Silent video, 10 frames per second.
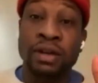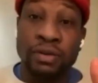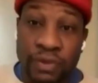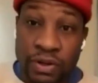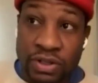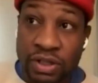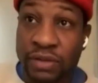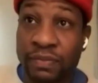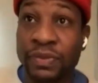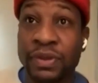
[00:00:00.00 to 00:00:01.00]

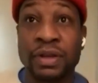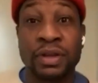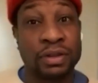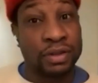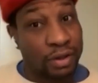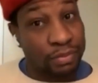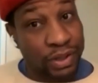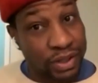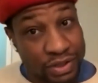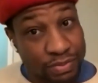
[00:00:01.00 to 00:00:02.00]
Conversely, now I'm
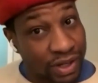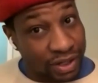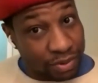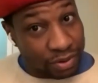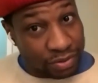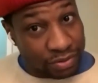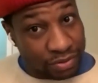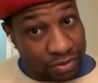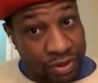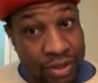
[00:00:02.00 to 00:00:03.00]
playing this bodybuilder.
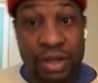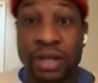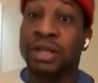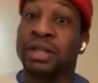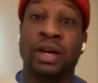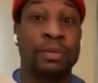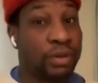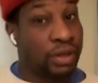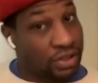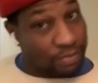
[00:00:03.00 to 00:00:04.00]
Now I'm
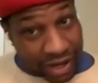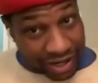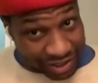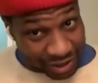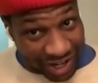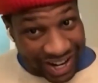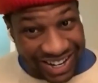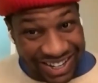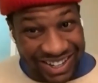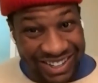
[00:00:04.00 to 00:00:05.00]
playing this boxer,
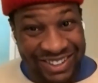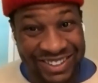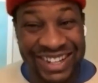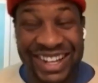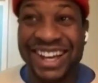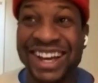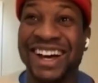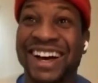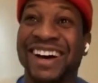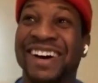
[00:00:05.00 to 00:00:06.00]
you know.
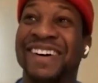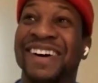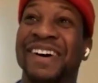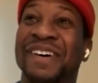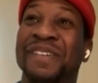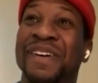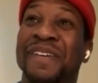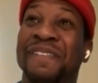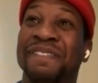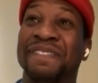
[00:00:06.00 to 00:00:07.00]
Uh, um,
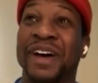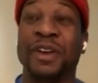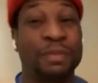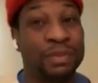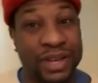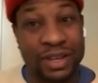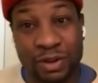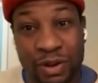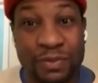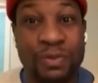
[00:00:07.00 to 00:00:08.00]
um, now you're playing,
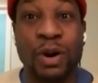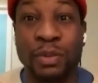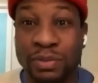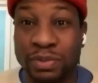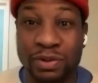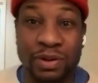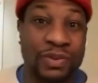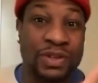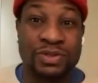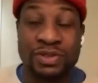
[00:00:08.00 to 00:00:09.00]
you know, a formidable
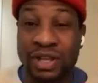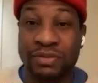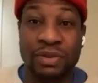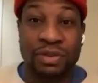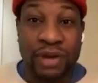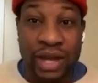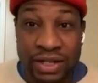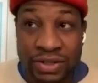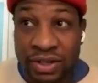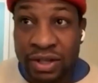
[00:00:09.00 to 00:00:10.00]
Avengers level threat.